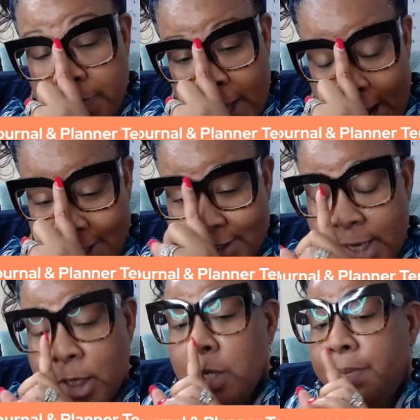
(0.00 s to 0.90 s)
that I say
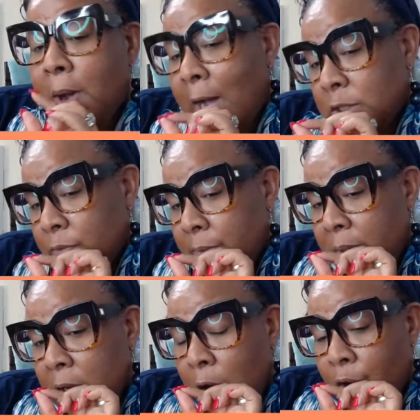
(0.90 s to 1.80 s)
that could possibly
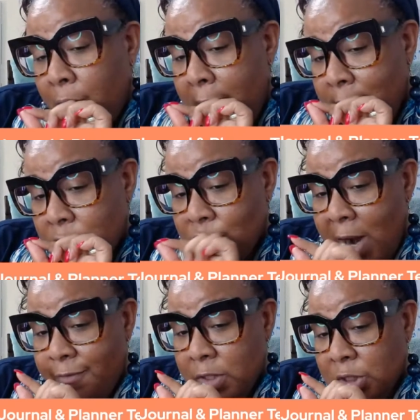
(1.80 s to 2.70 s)
be a great
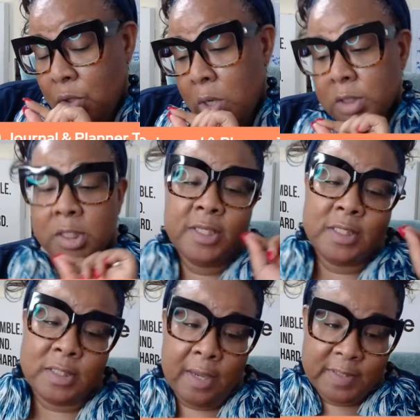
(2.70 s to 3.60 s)
traffic source is
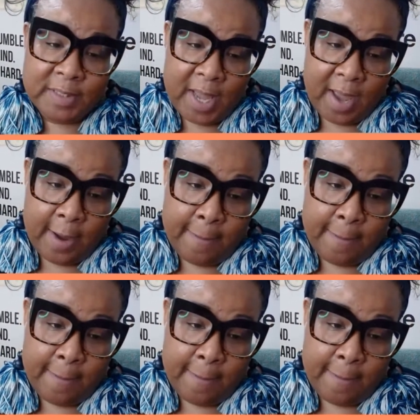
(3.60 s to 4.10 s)
Substack.